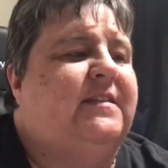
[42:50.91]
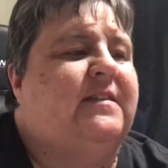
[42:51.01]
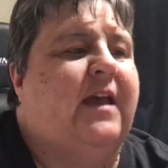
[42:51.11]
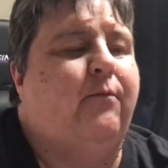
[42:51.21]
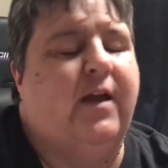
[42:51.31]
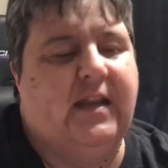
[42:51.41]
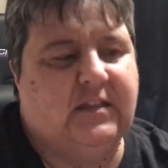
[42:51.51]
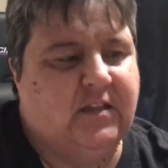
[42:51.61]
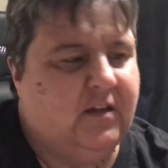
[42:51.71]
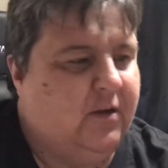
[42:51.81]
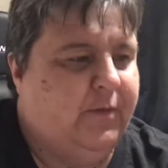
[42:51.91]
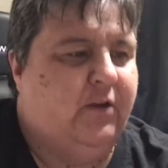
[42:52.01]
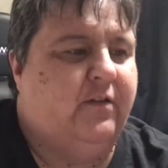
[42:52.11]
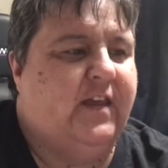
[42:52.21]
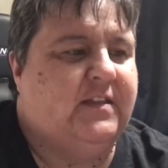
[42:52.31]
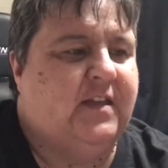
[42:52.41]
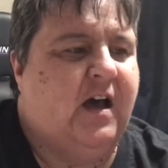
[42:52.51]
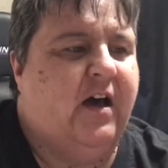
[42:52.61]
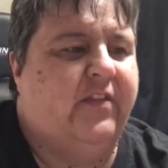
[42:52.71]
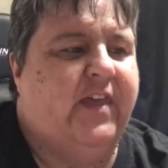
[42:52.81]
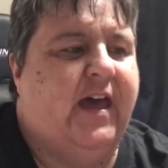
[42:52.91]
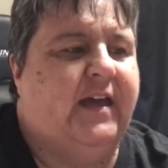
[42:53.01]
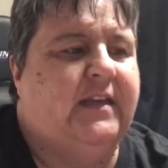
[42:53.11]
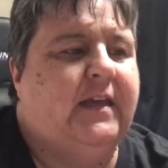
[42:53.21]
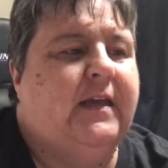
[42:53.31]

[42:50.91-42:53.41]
they went into the computer and they saw that